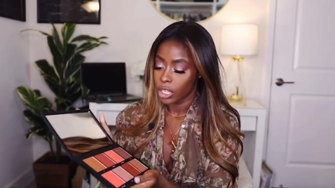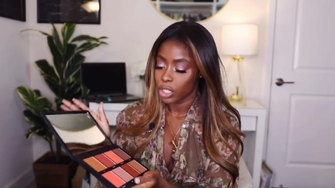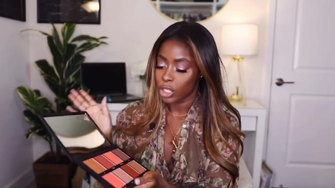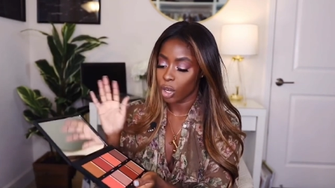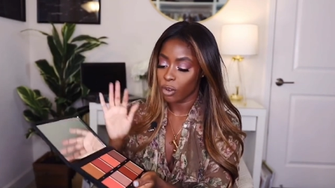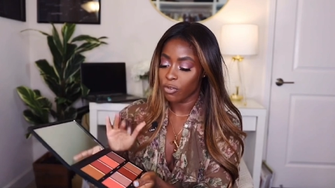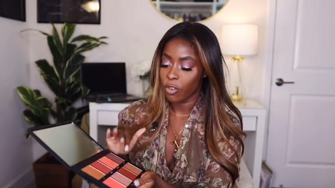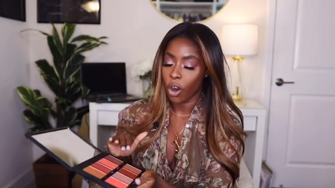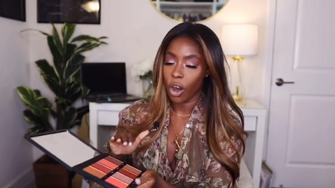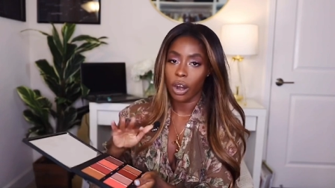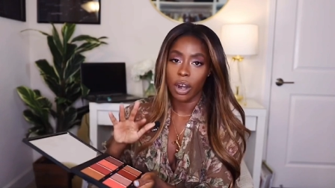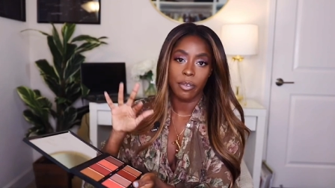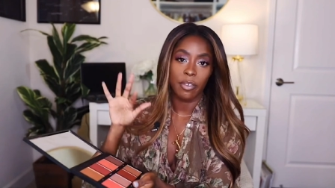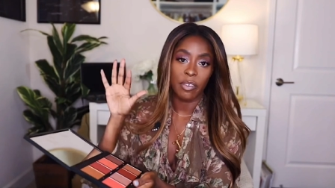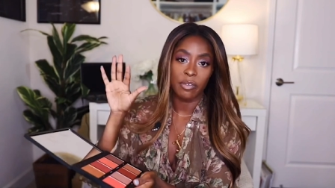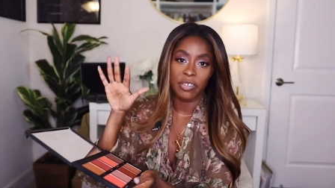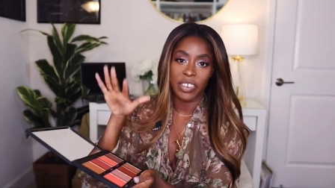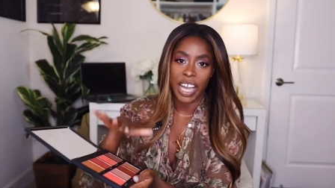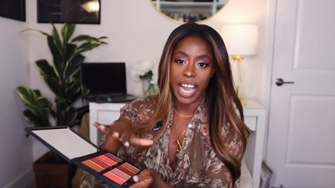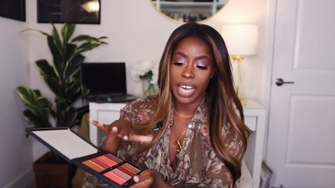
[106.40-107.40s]
far
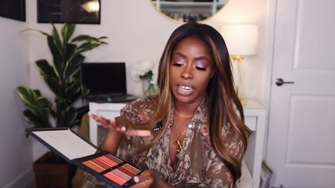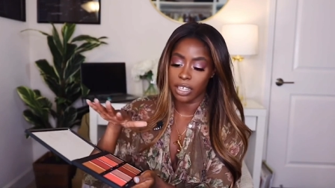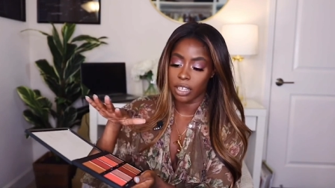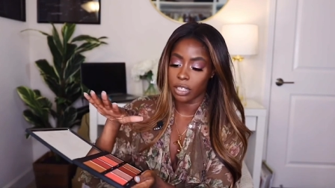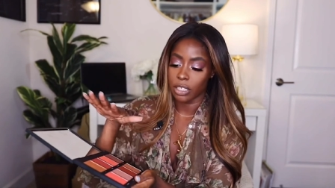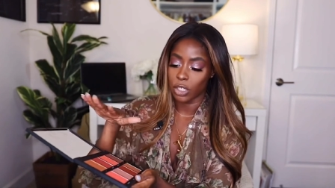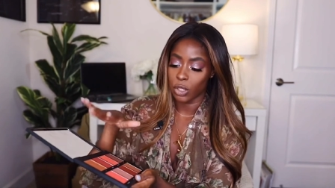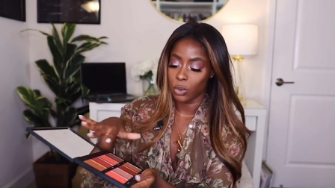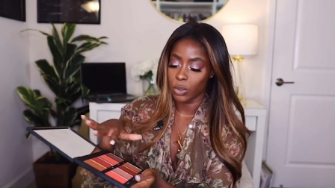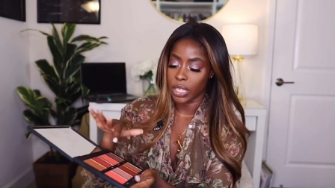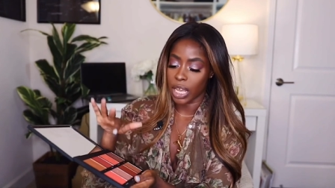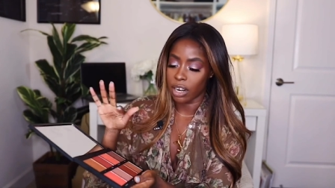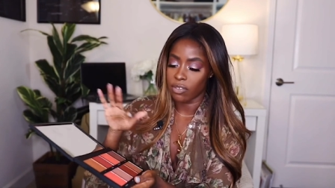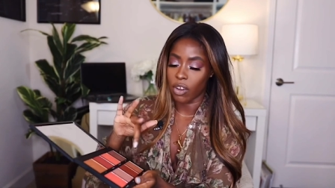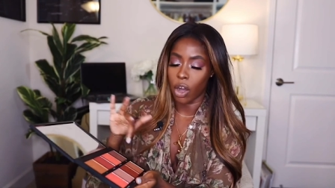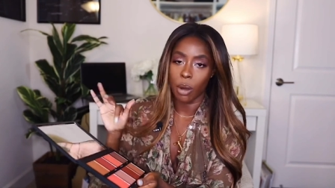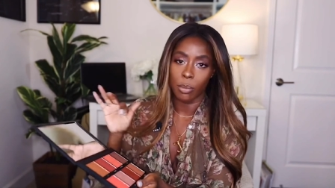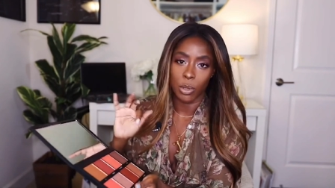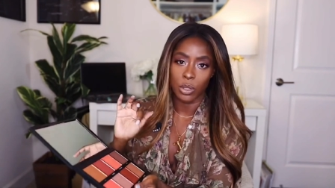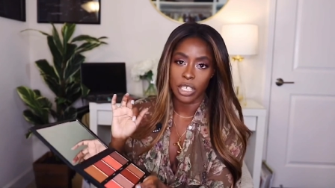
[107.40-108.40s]
I've gotten use out
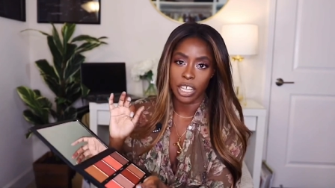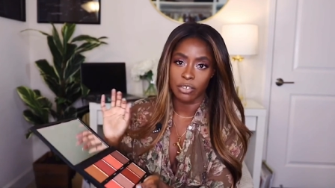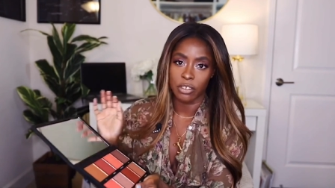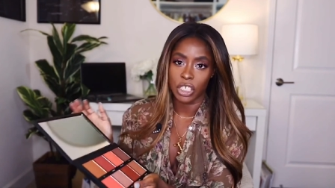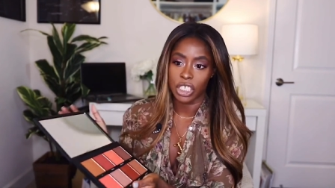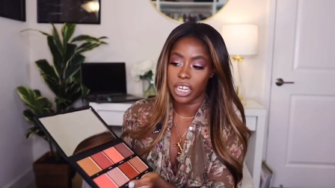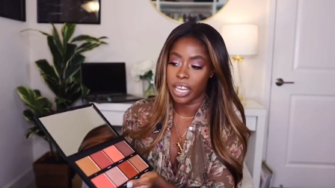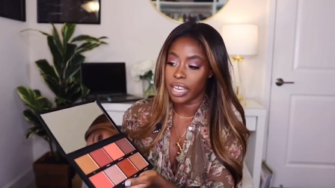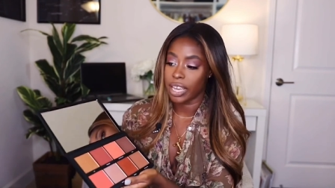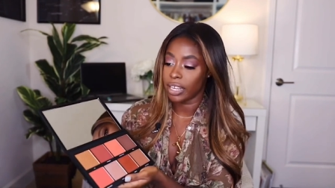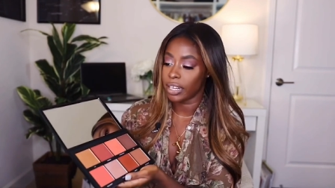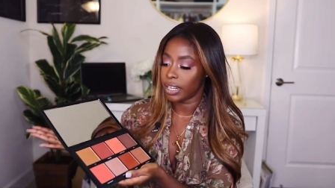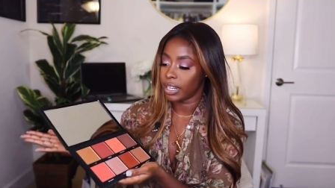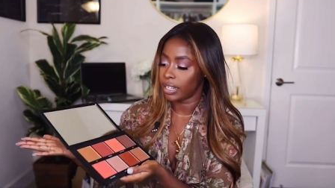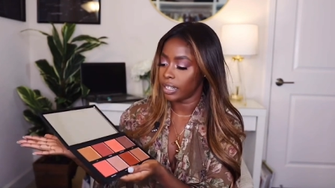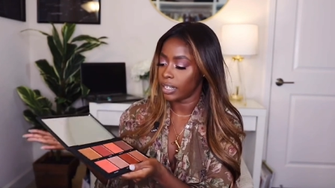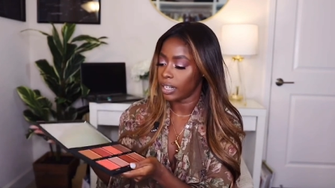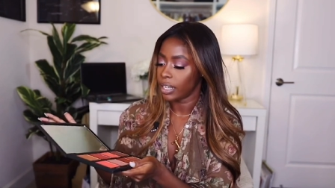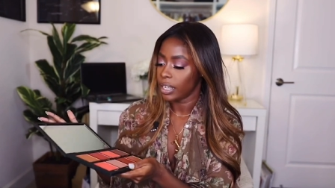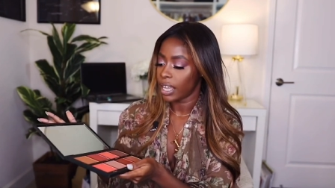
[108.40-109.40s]
of almost every shade,
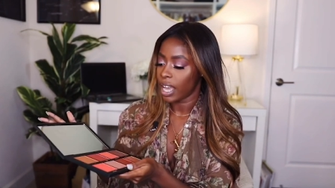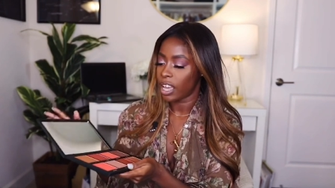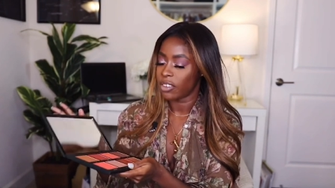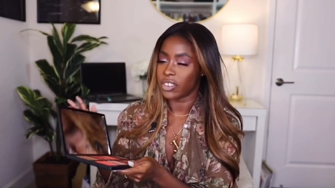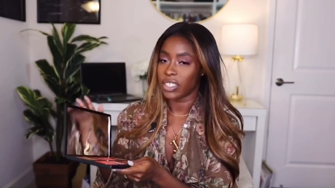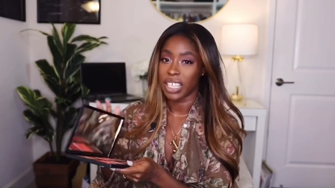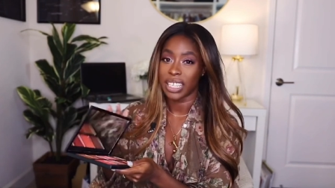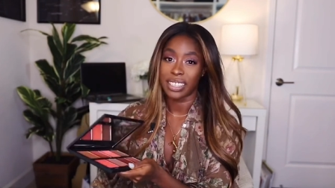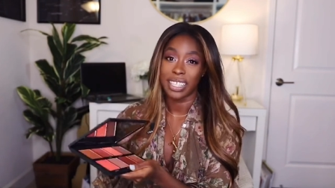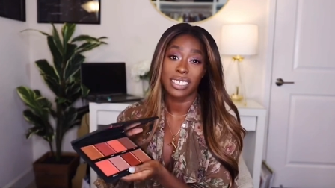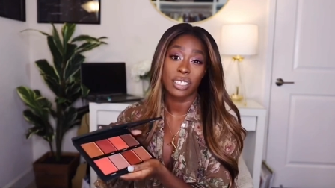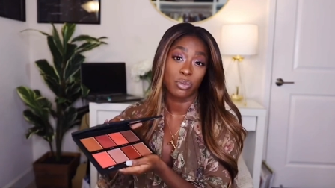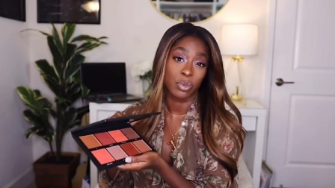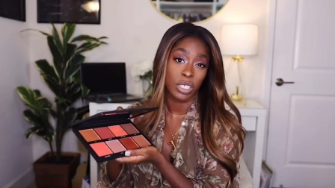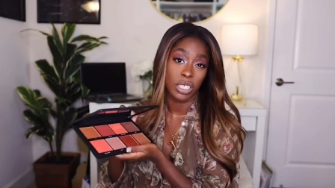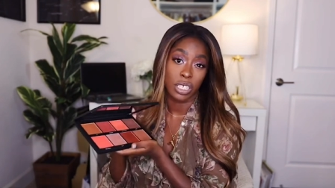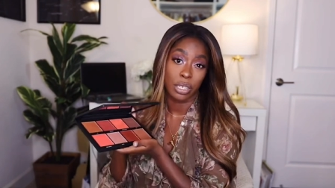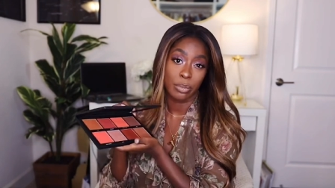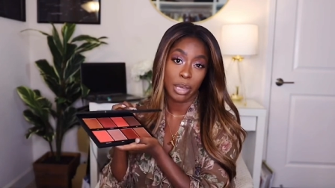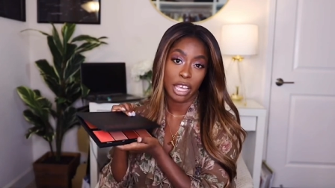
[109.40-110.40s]
and I feel like that's a
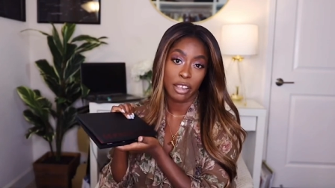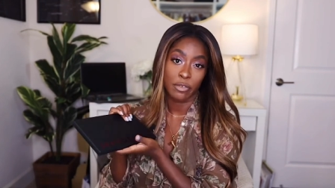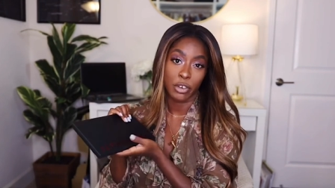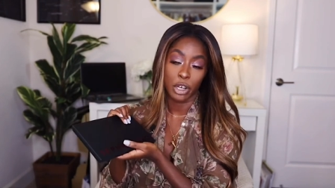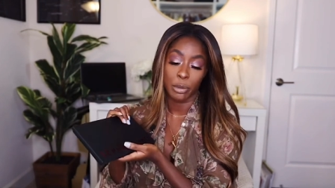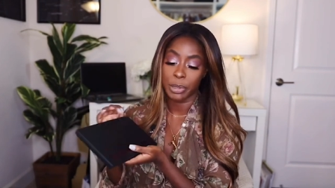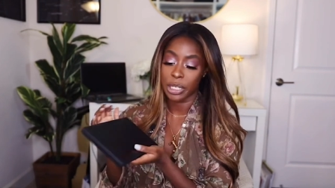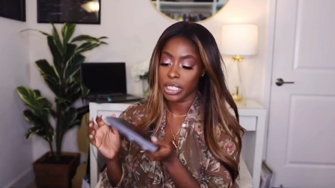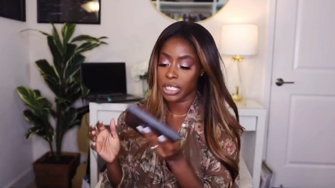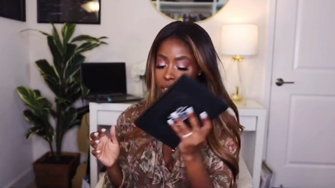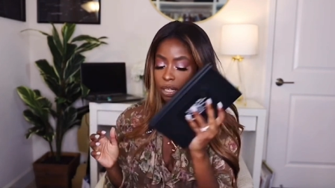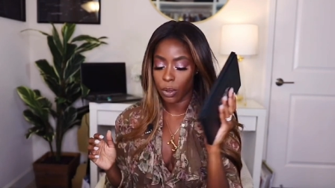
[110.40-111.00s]
really good bang for your buck.